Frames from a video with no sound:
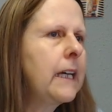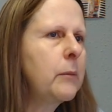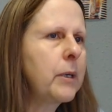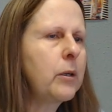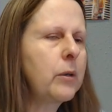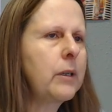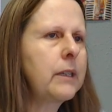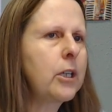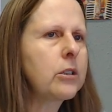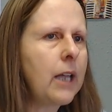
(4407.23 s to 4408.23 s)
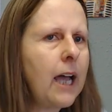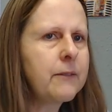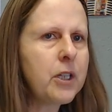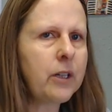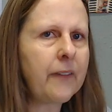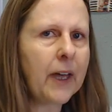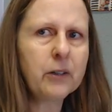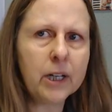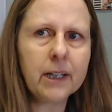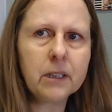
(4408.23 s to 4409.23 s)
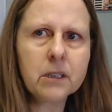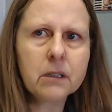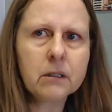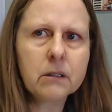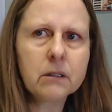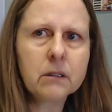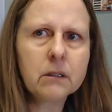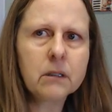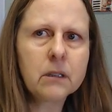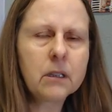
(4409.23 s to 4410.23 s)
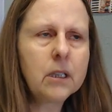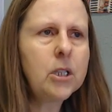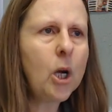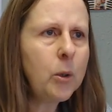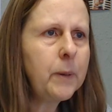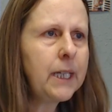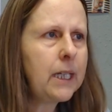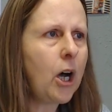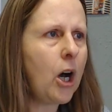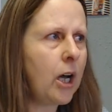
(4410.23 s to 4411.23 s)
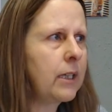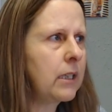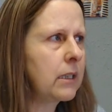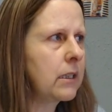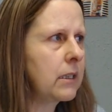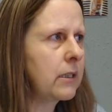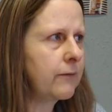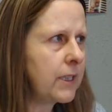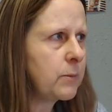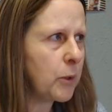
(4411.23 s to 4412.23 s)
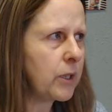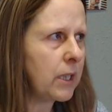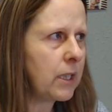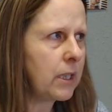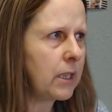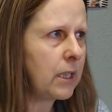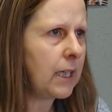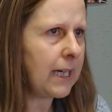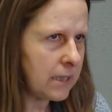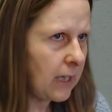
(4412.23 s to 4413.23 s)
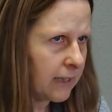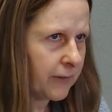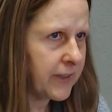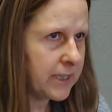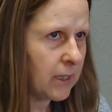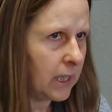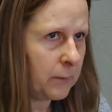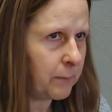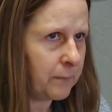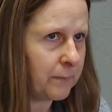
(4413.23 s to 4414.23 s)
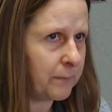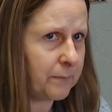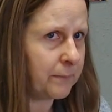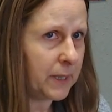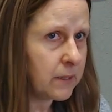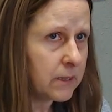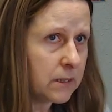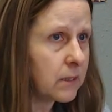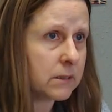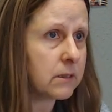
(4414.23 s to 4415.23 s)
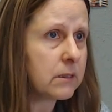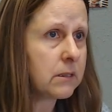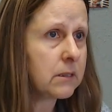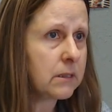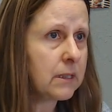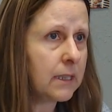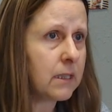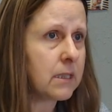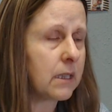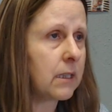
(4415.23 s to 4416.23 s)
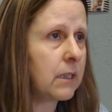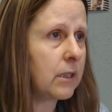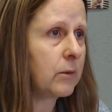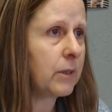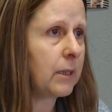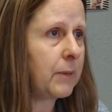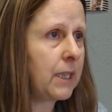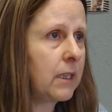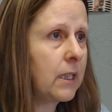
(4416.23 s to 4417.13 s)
But their lives are not that great. Nobody on Facebook has a life that's any better than yours honestly. You know what I mean?